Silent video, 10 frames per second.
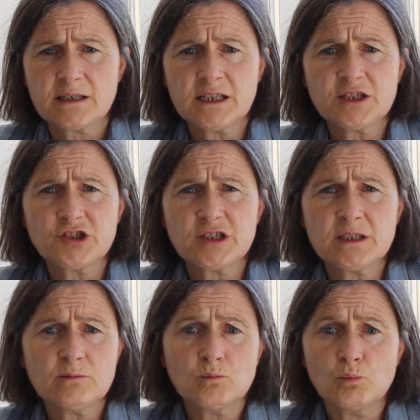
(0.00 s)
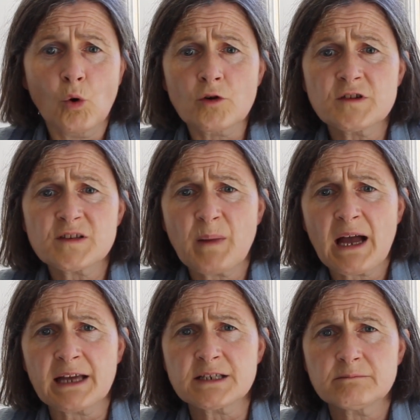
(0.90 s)
e.g., war is
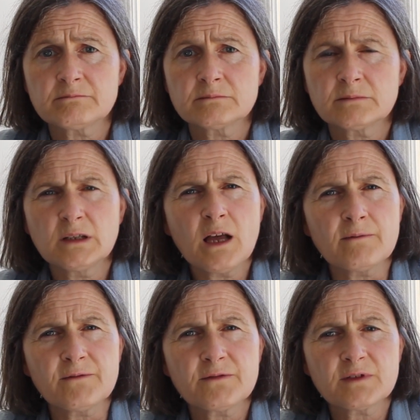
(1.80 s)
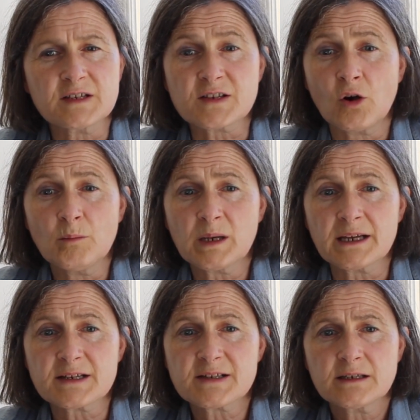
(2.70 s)
bad, love is
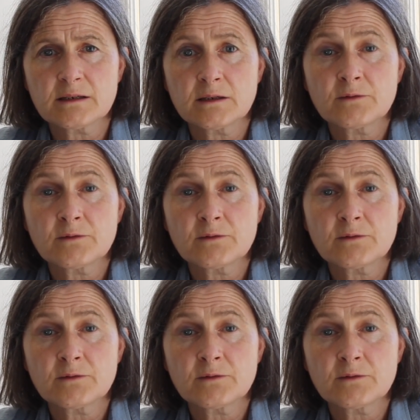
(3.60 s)
complex,